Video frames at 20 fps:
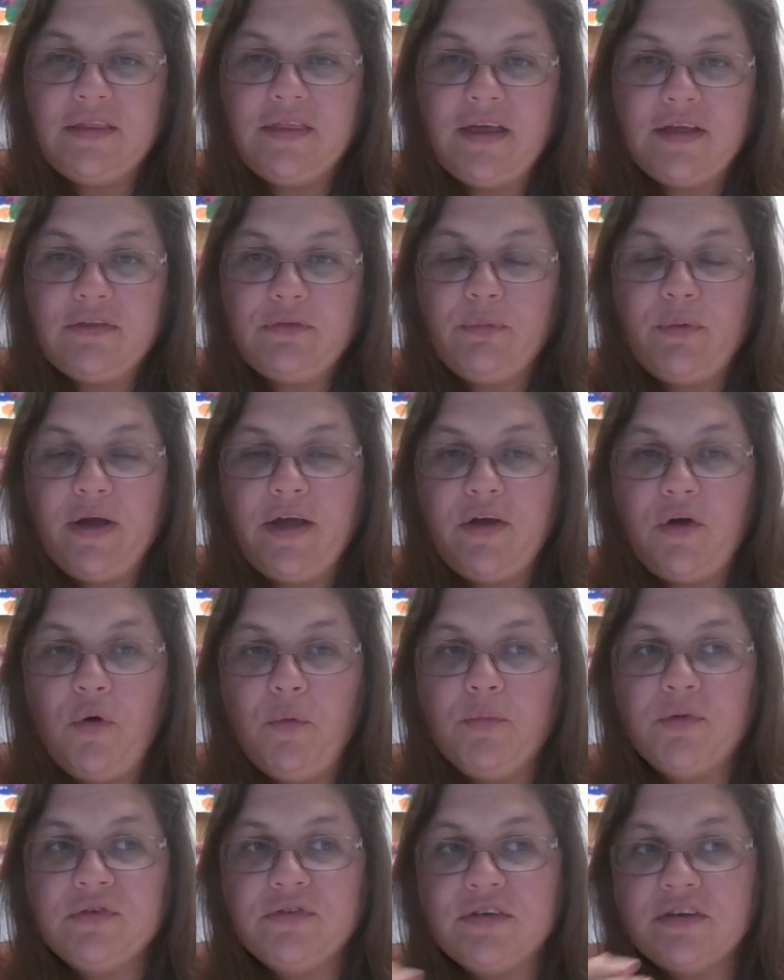And that's why
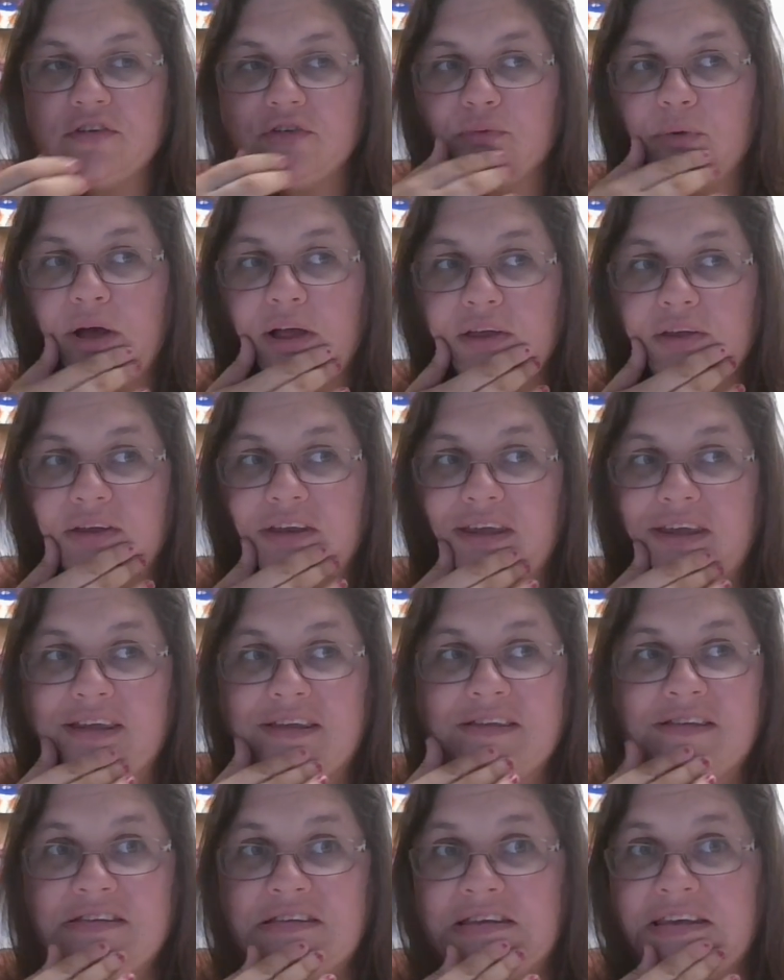
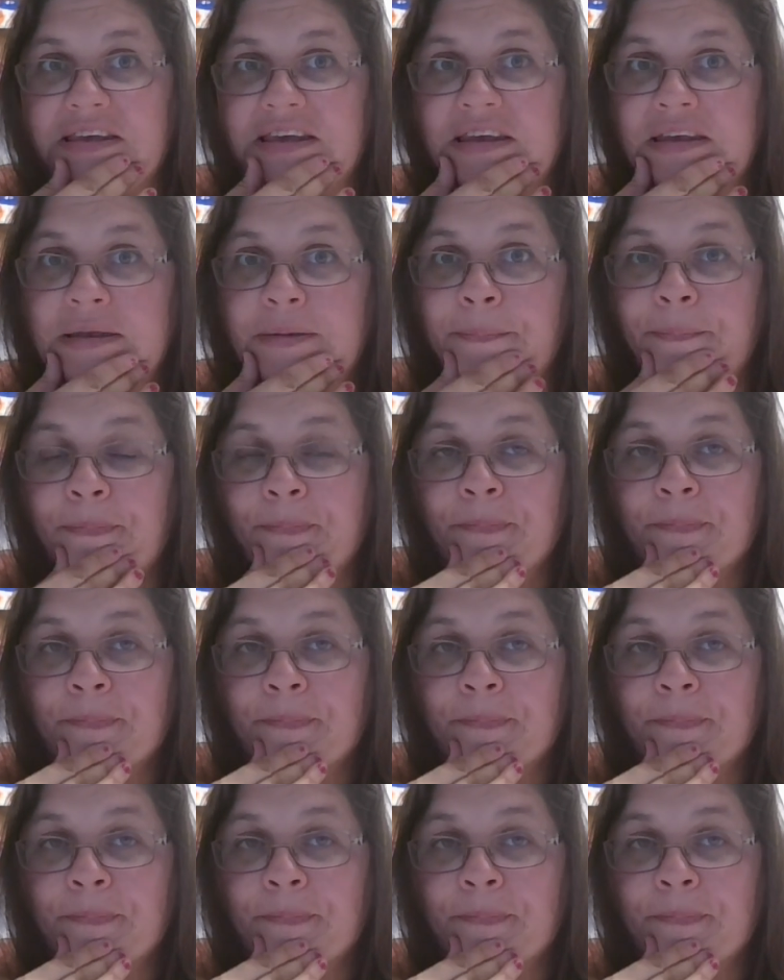homosexuality is seen